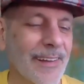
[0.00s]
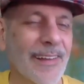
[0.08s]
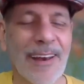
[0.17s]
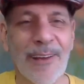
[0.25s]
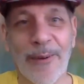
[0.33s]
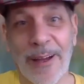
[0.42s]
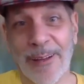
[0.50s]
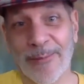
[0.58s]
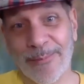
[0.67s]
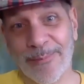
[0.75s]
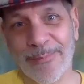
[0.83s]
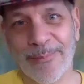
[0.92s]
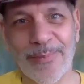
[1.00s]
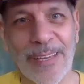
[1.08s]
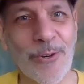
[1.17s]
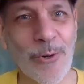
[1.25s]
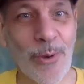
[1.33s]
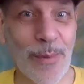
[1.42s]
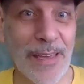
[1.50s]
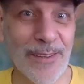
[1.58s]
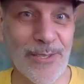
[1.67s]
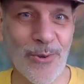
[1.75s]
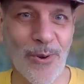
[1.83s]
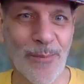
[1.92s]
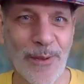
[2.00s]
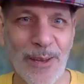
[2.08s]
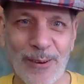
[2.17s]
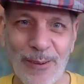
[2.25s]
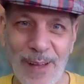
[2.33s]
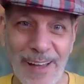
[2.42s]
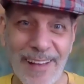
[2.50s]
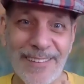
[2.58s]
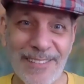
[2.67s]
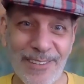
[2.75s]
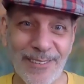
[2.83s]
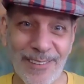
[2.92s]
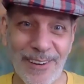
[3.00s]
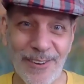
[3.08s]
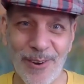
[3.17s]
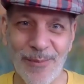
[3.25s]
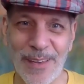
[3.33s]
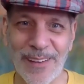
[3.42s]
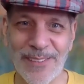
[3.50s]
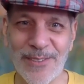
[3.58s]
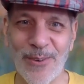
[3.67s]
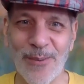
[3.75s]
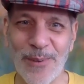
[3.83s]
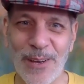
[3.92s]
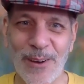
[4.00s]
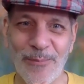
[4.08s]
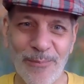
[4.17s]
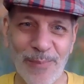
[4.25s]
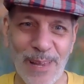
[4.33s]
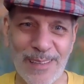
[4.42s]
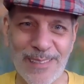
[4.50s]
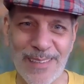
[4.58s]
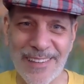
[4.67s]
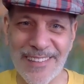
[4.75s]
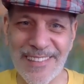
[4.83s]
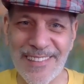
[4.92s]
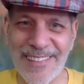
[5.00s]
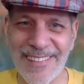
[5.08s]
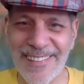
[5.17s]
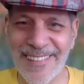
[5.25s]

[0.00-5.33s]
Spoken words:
Anyway, enjoy being a Scorpio. I certainly enjoy being a Scorpio. Blessings.